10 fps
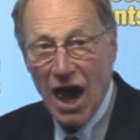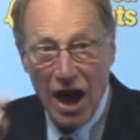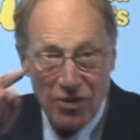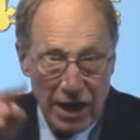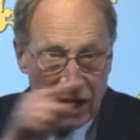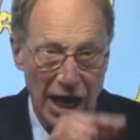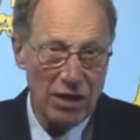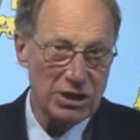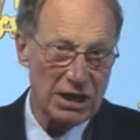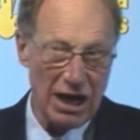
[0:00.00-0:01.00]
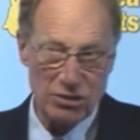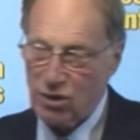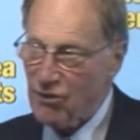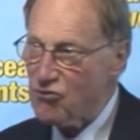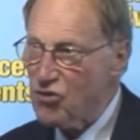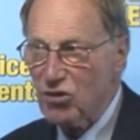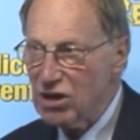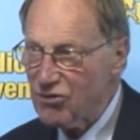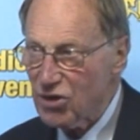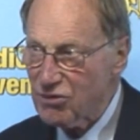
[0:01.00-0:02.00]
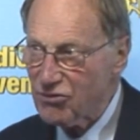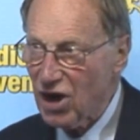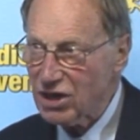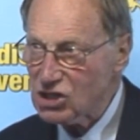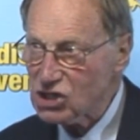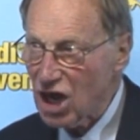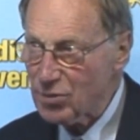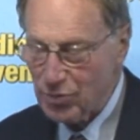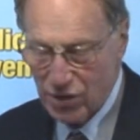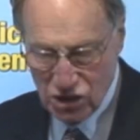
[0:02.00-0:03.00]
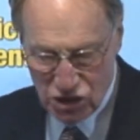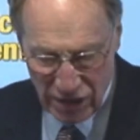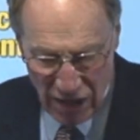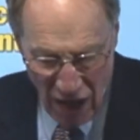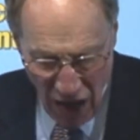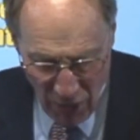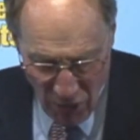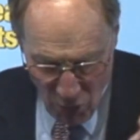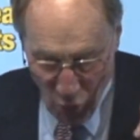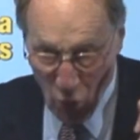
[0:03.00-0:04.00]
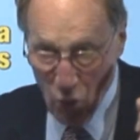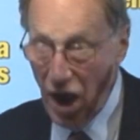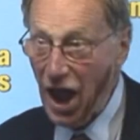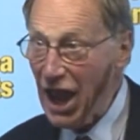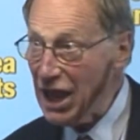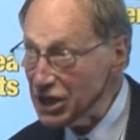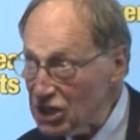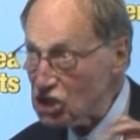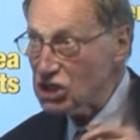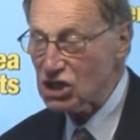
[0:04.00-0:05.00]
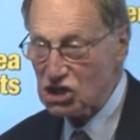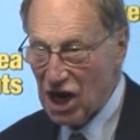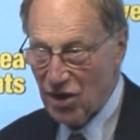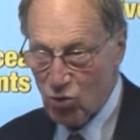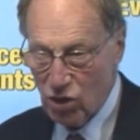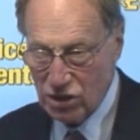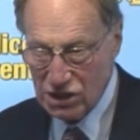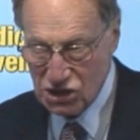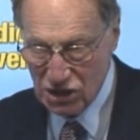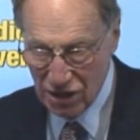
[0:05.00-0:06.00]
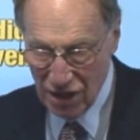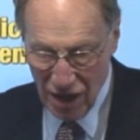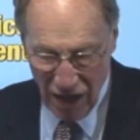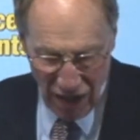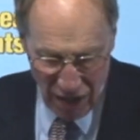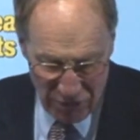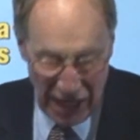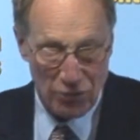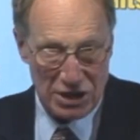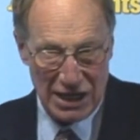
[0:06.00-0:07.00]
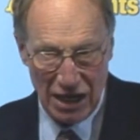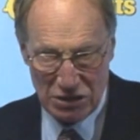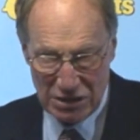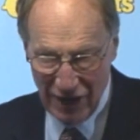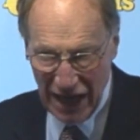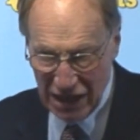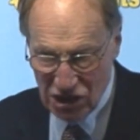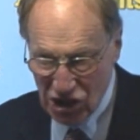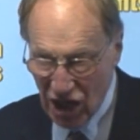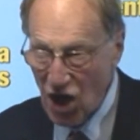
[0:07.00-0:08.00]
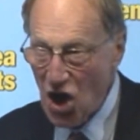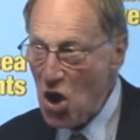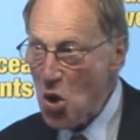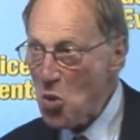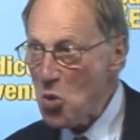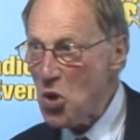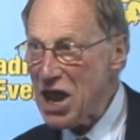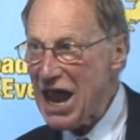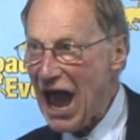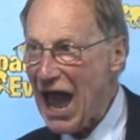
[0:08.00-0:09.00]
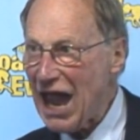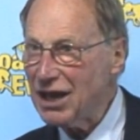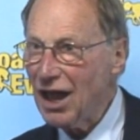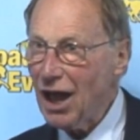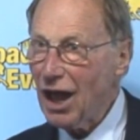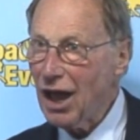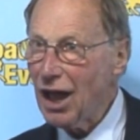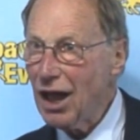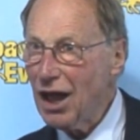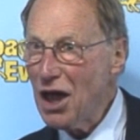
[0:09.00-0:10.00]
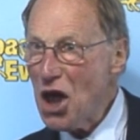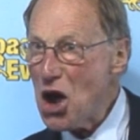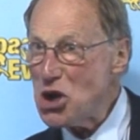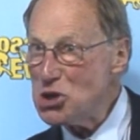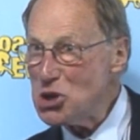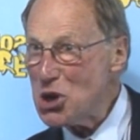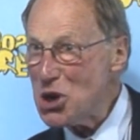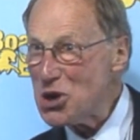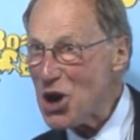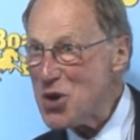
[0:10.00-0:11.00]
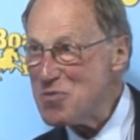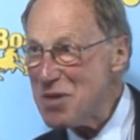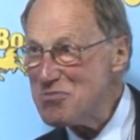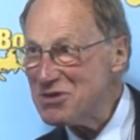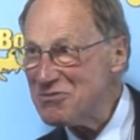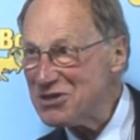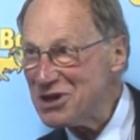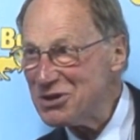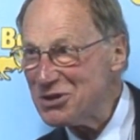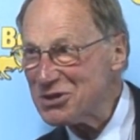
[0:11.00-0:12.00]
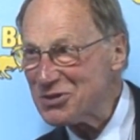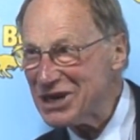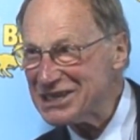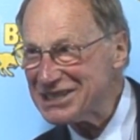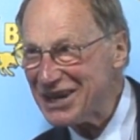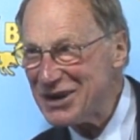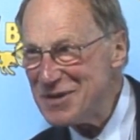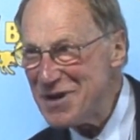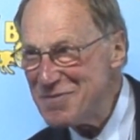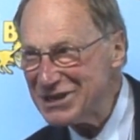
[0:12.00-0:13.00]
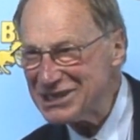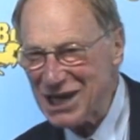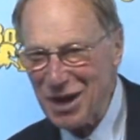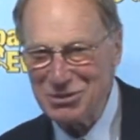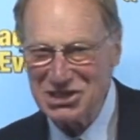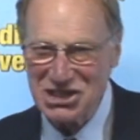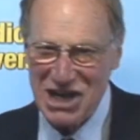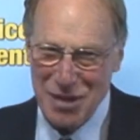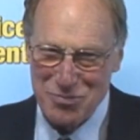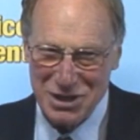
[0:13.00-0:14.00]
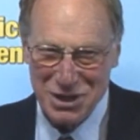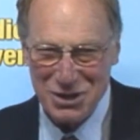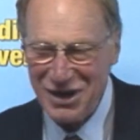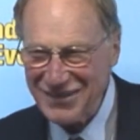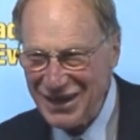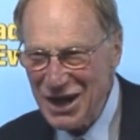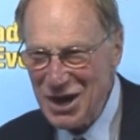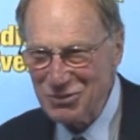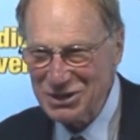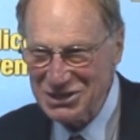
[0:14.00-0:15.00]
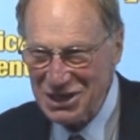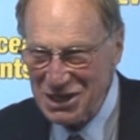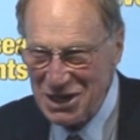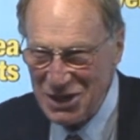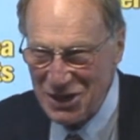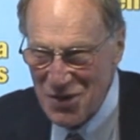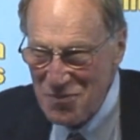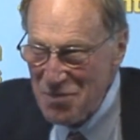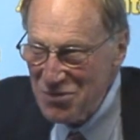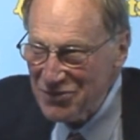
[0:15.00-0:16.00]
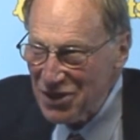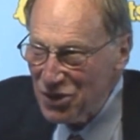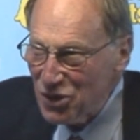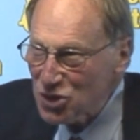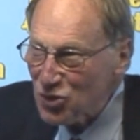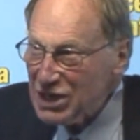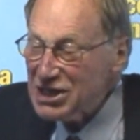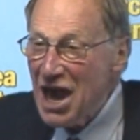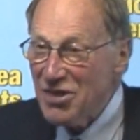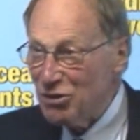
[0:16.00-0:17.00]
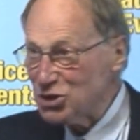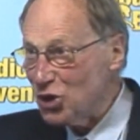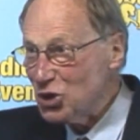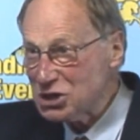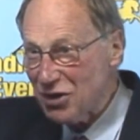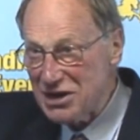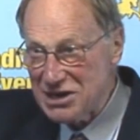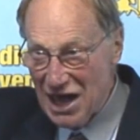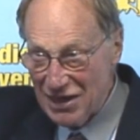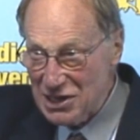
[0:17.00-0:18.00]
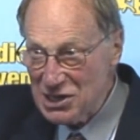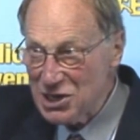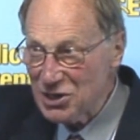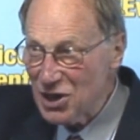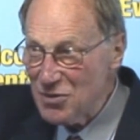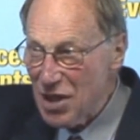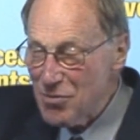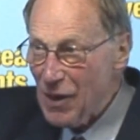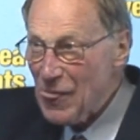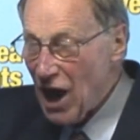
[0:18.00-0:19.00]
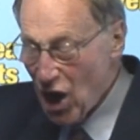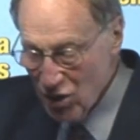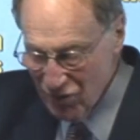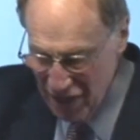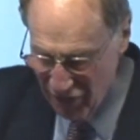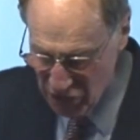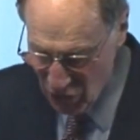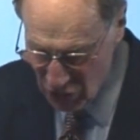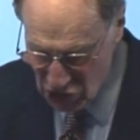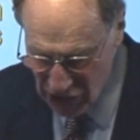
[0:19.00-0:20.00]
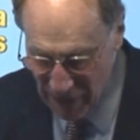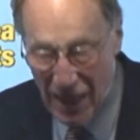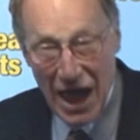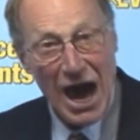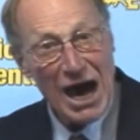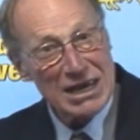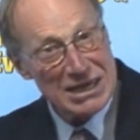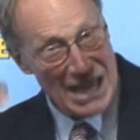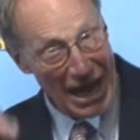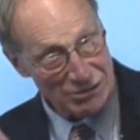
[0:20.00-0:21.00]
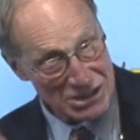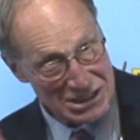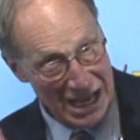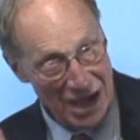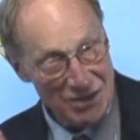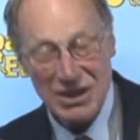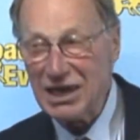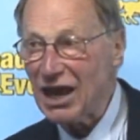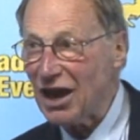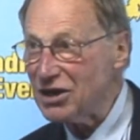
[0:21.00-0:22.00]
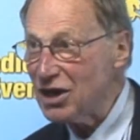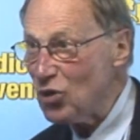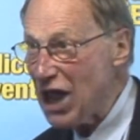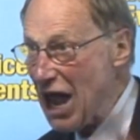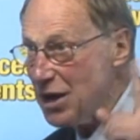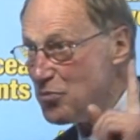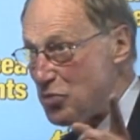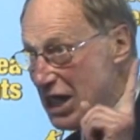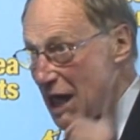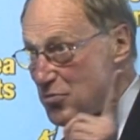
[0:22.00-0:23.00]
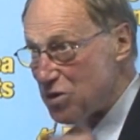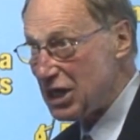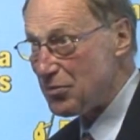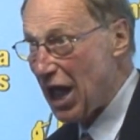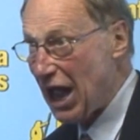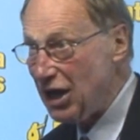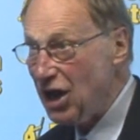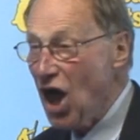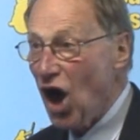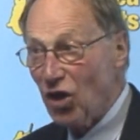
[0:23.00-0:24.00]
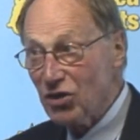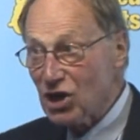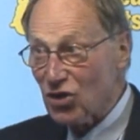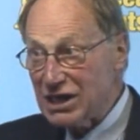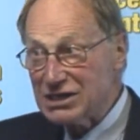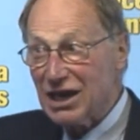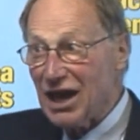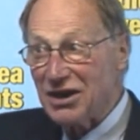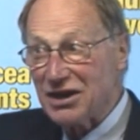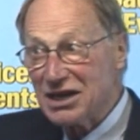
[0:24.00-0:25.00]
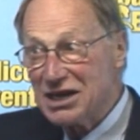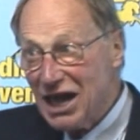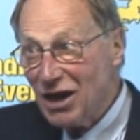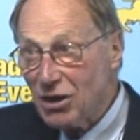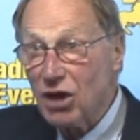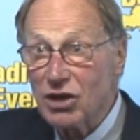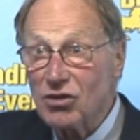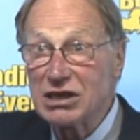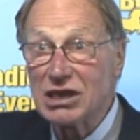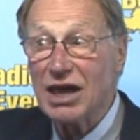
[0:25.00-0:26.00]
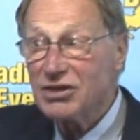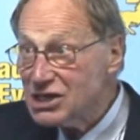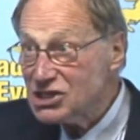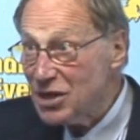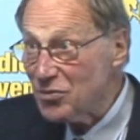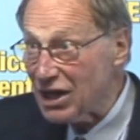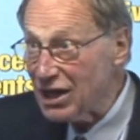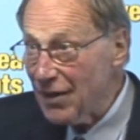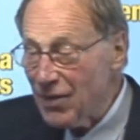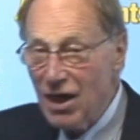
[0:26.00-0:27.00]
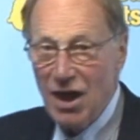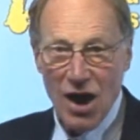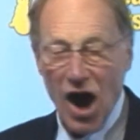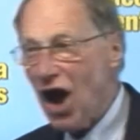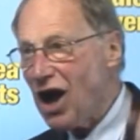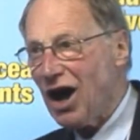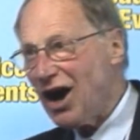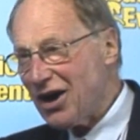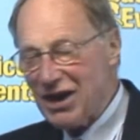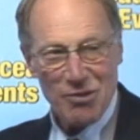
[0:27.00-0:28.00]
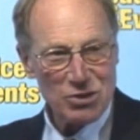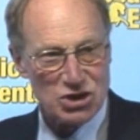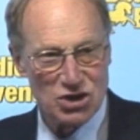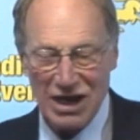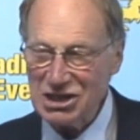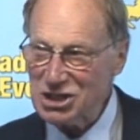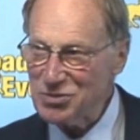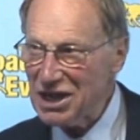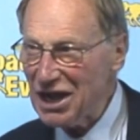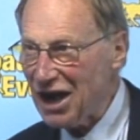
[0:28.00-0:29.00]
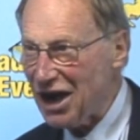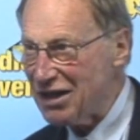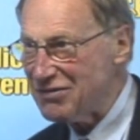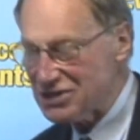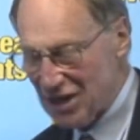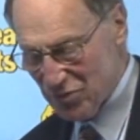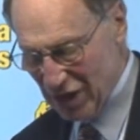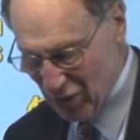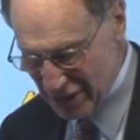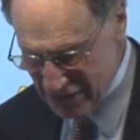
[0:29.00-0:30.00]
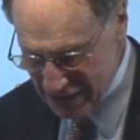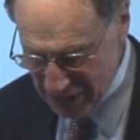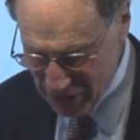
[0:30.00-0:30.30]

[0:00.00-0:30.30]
and then a county councillor, a very, very fine and charming person. In addition to Sharon Wilkinson, county councillor for Lancashire, we had a Euro member for the North West. I remember some chappie or other was the Euro member for the North West. There was also another Euro member over there in Yorkshire. And down south in London, we had a BNP man on the Greater London Assembly, yeah? That was great to be alive, as somebody once said.